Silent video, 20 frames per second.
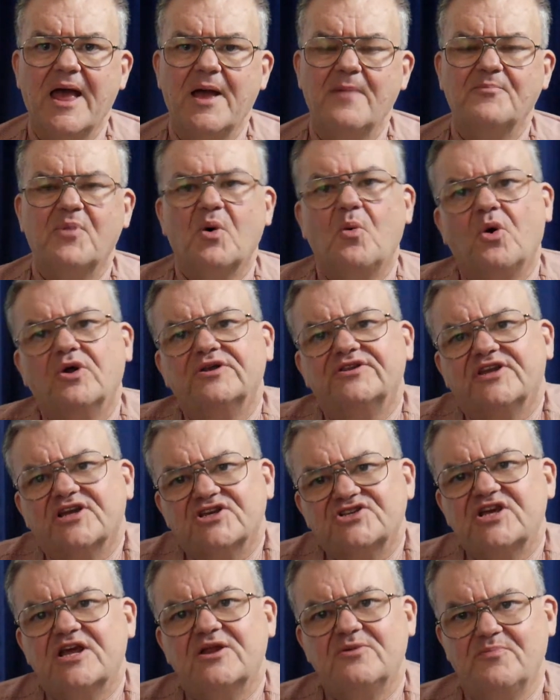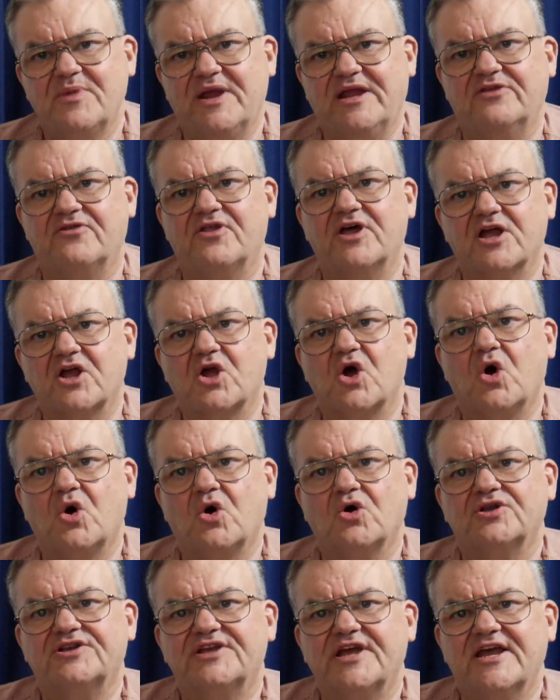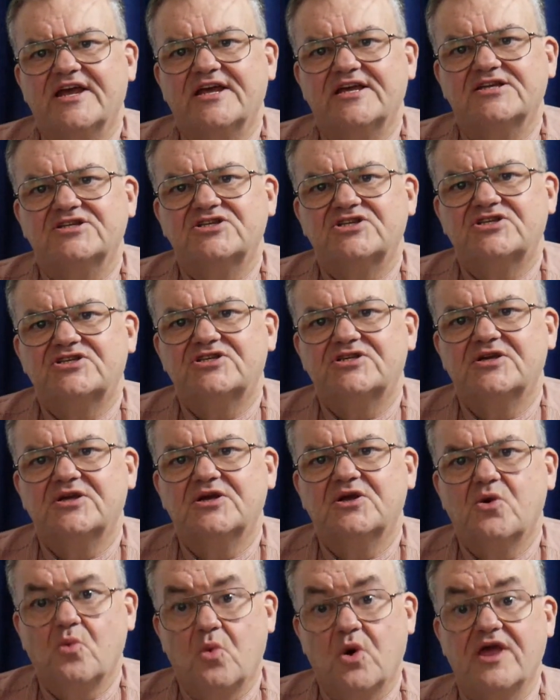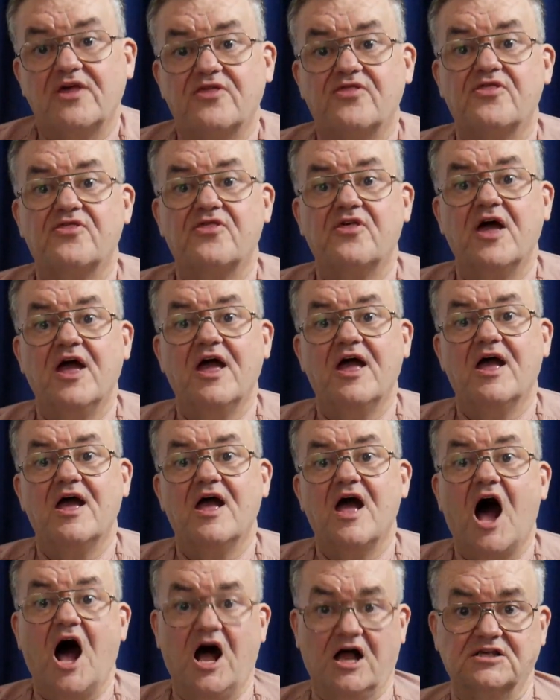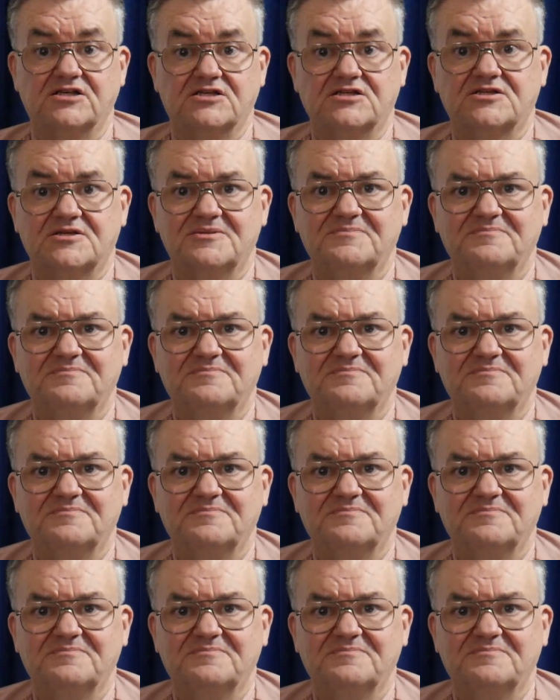But what does it mean that God is with us?